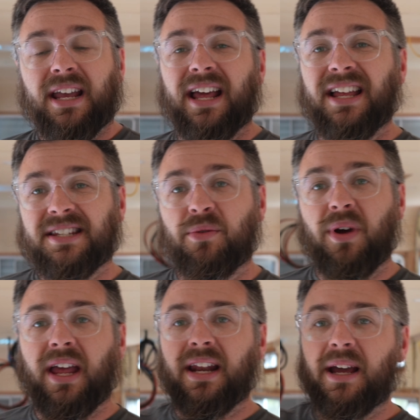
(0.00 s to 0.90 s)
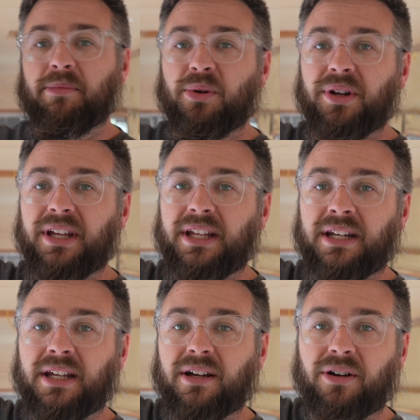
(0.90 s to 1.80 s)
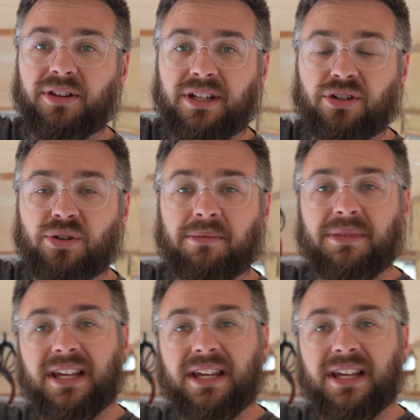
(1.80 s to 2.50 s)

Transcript: As I went, I put in all these trim